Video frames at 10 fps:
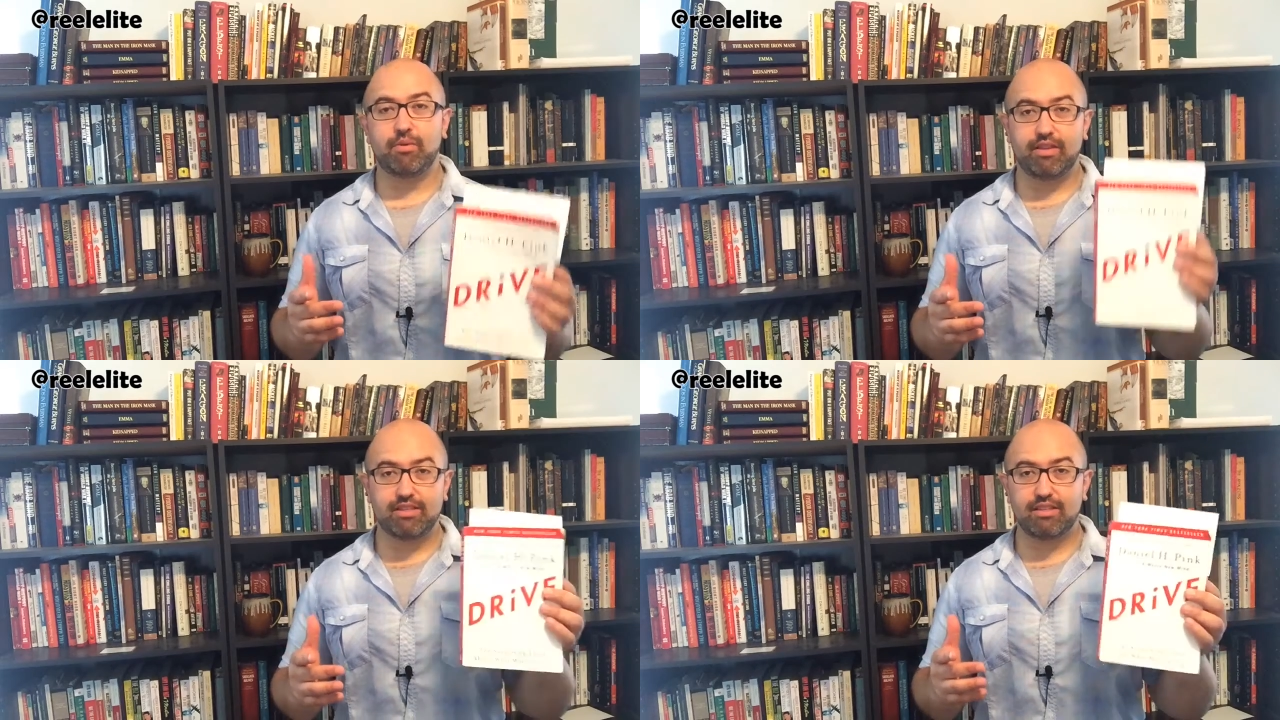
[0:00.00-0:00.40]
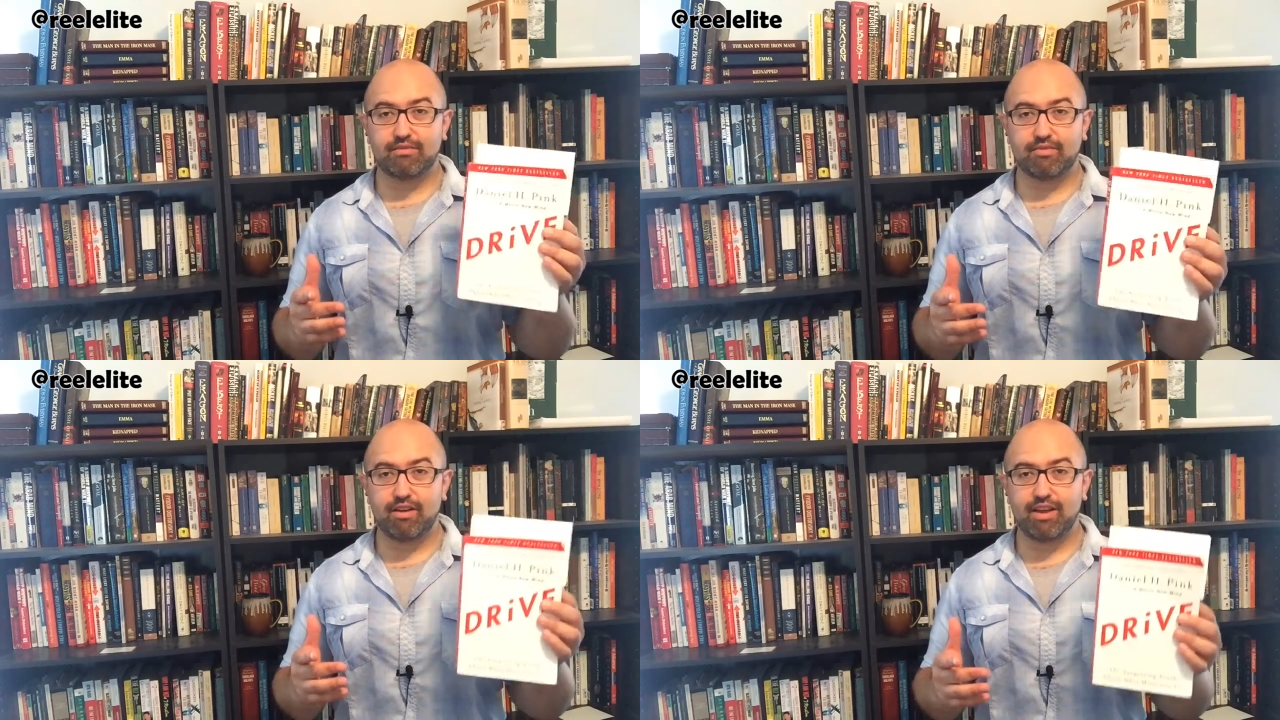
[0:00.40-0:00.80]
And this is a
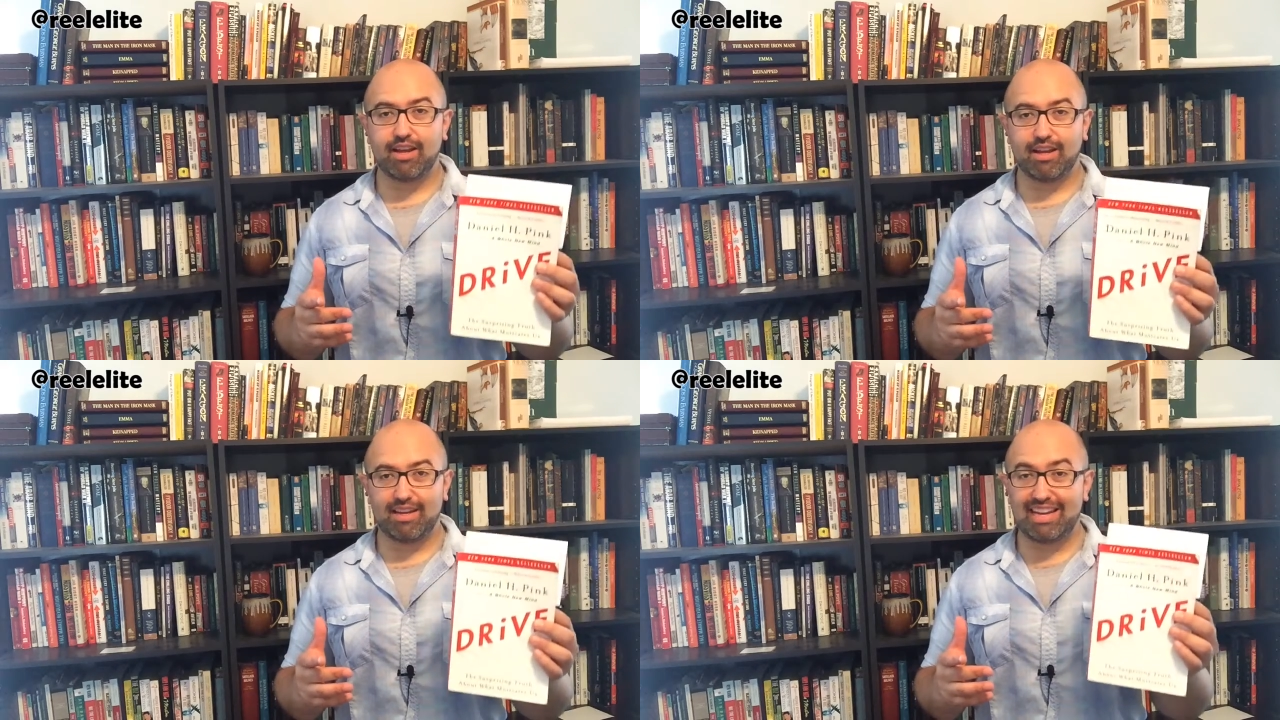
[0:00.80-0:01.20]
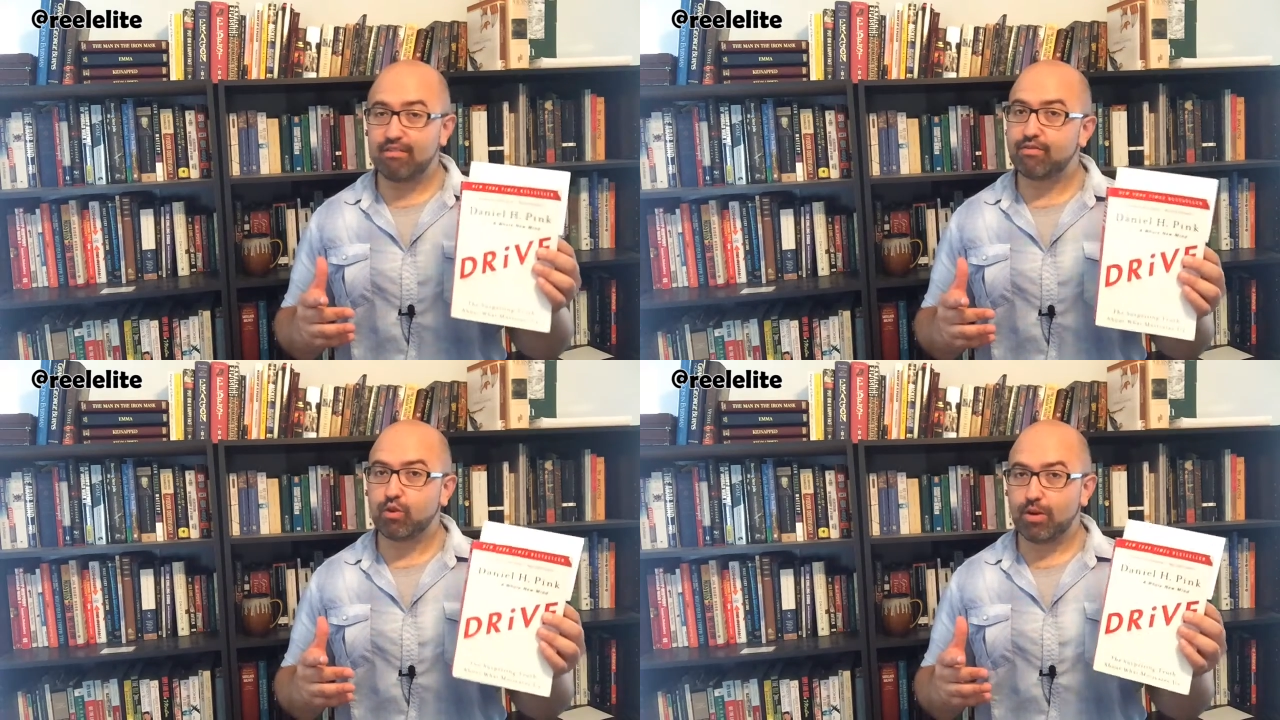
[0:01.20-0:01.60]
very
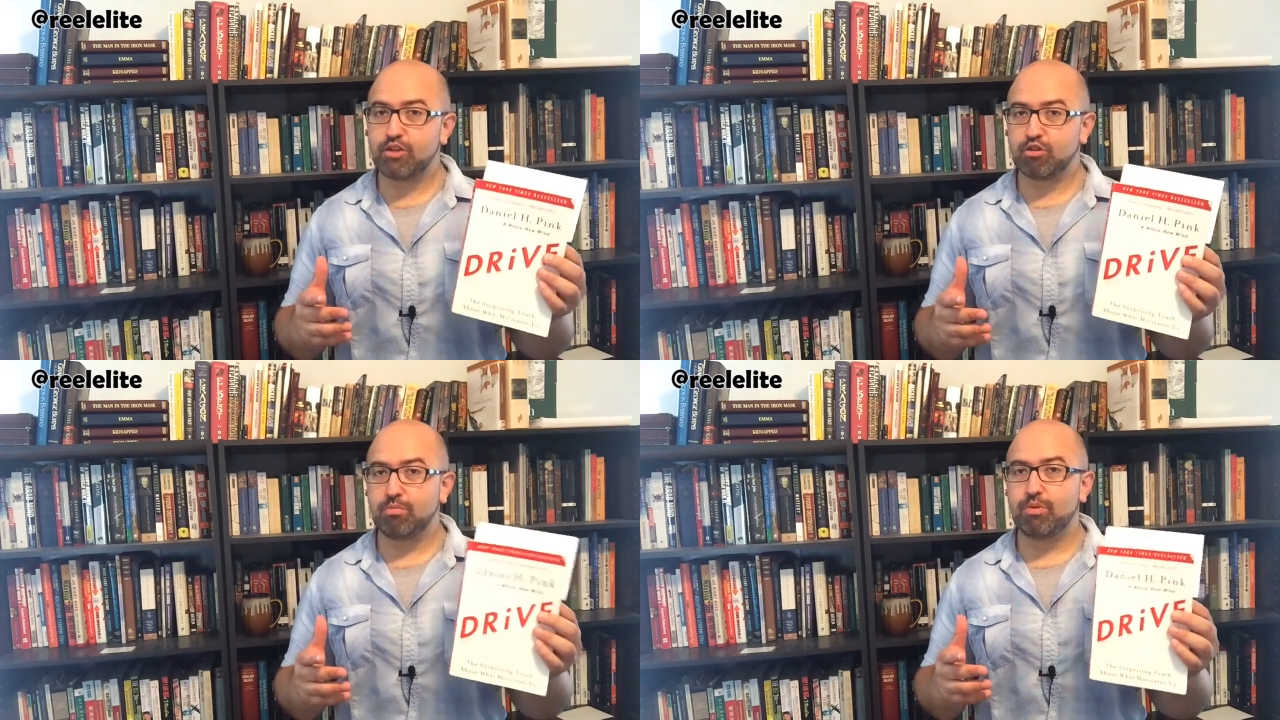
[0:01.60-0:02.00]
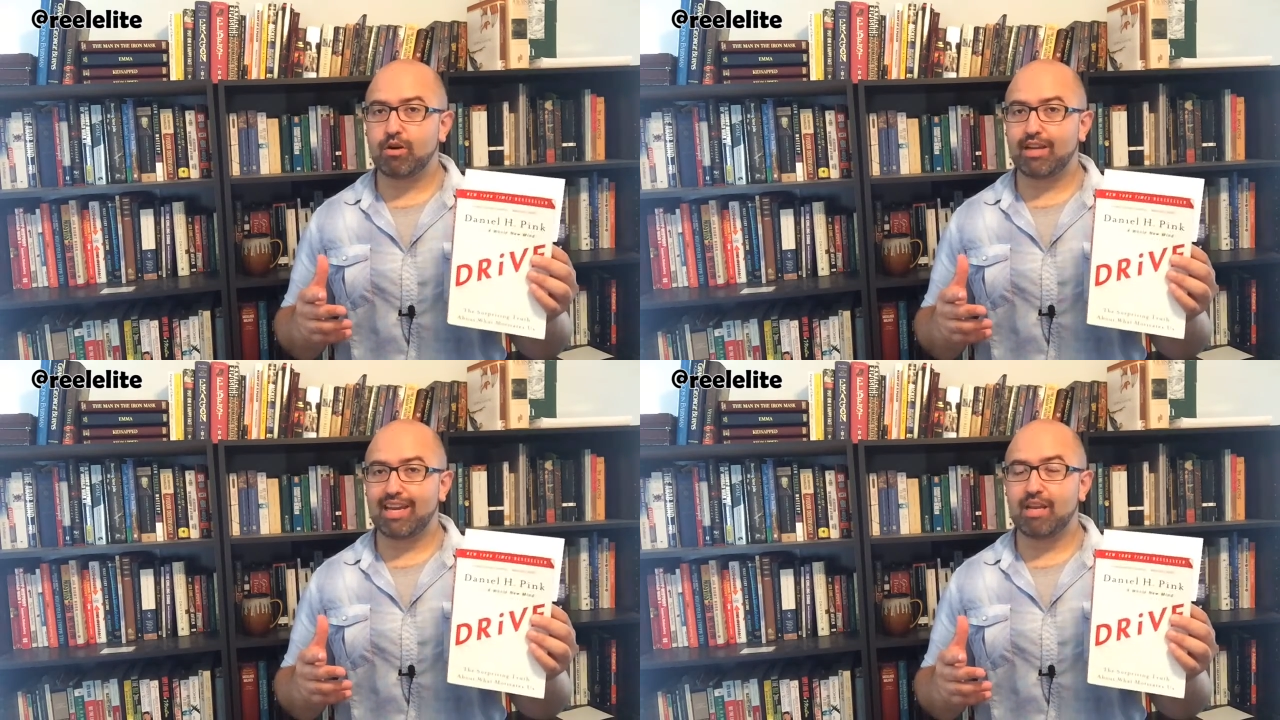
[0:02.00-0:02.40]
influential
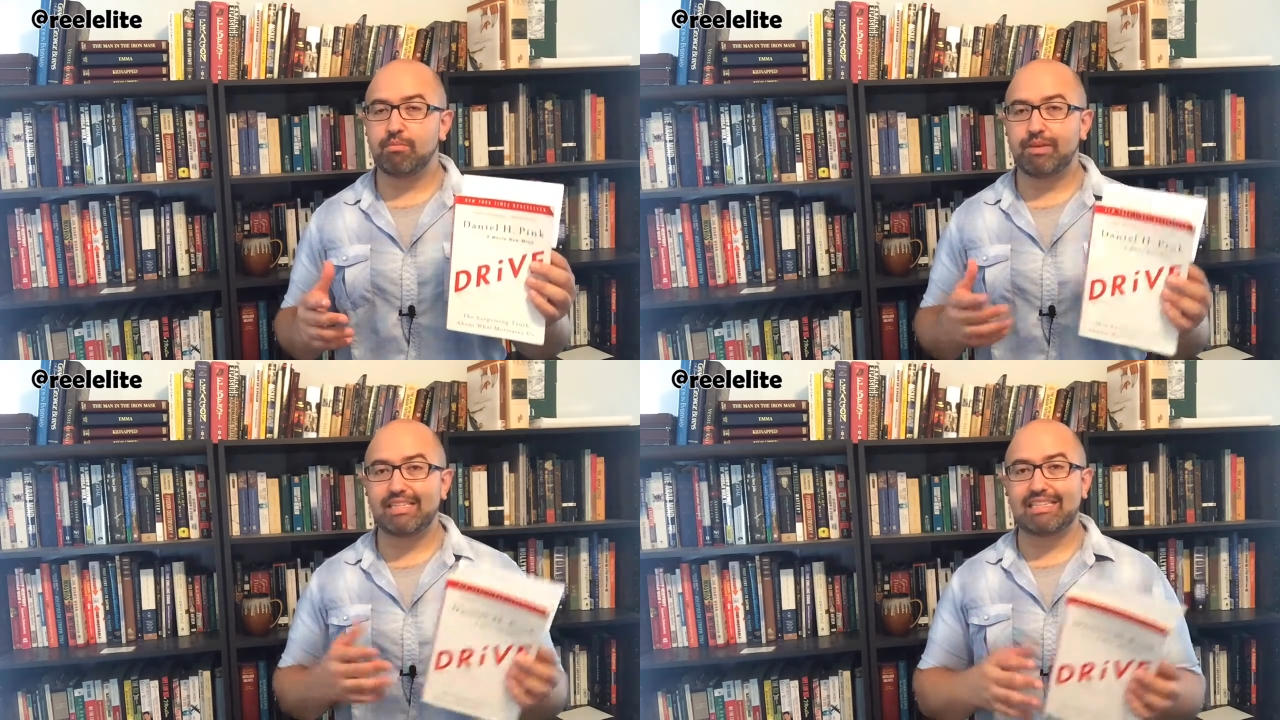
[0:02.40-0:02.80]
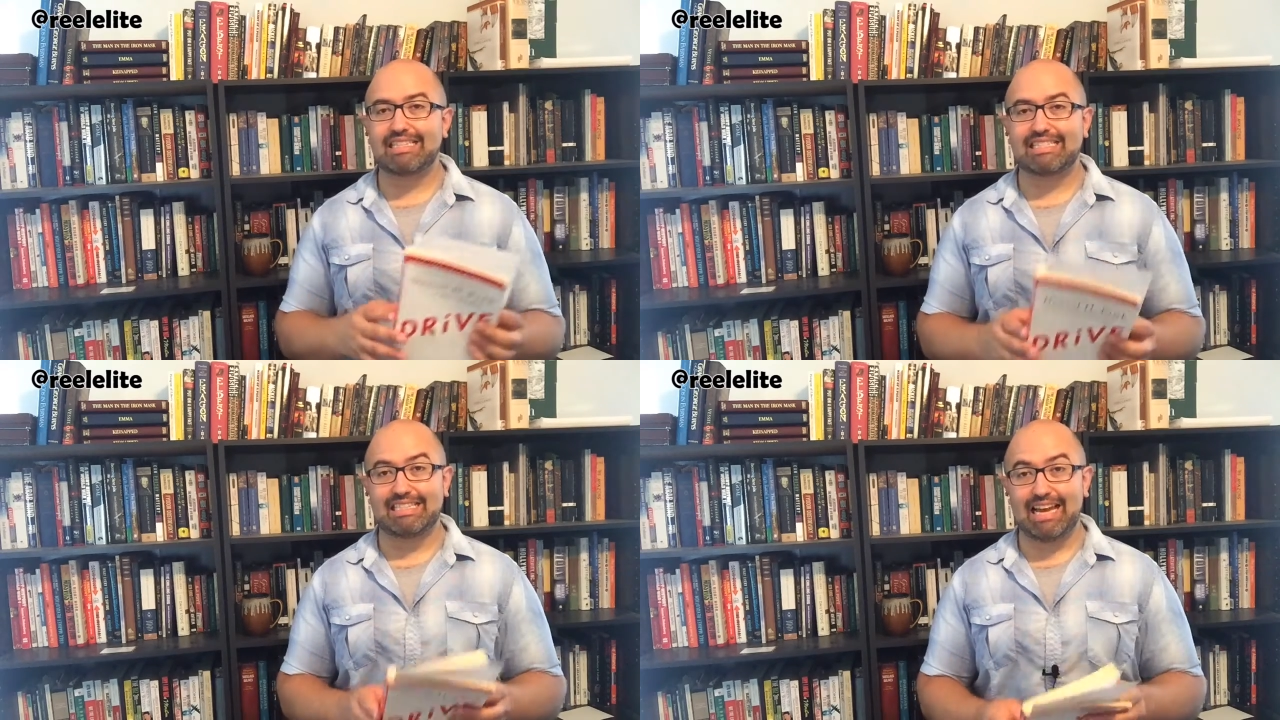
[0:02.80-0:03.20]
book in
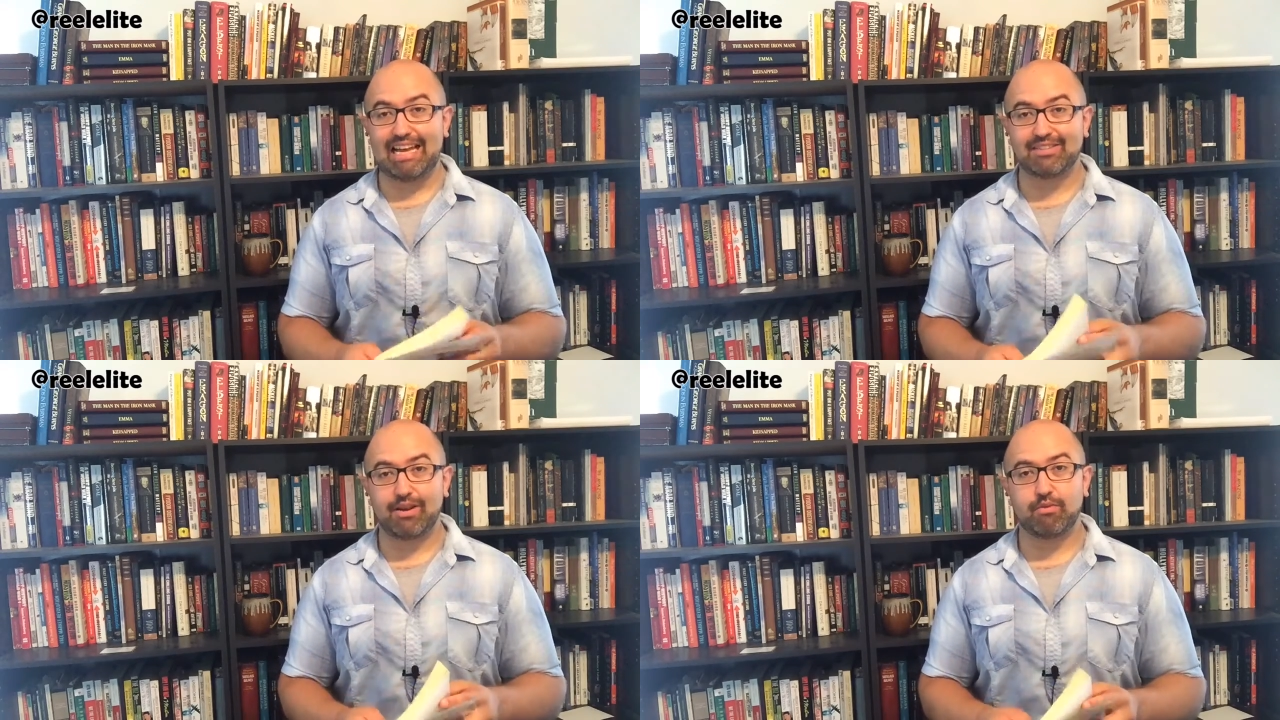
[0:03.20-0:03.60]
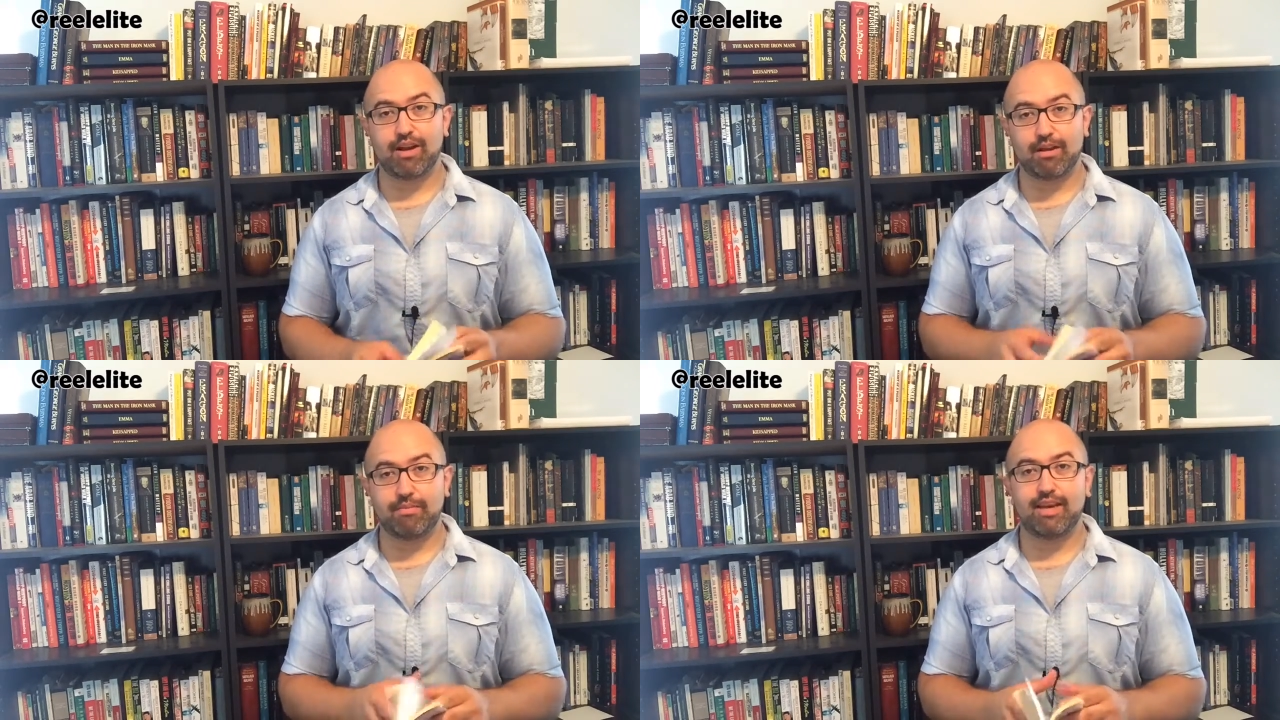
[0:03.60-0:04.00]
business today. So I
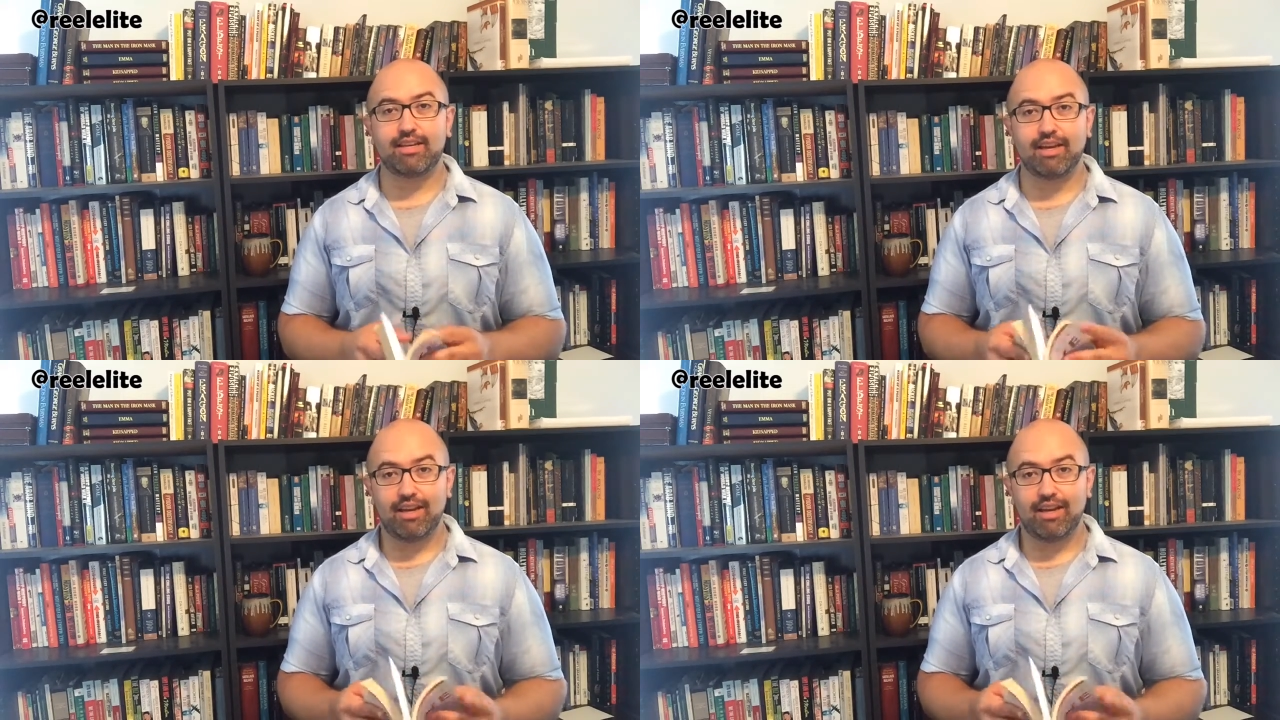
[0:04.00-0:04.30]
recommend,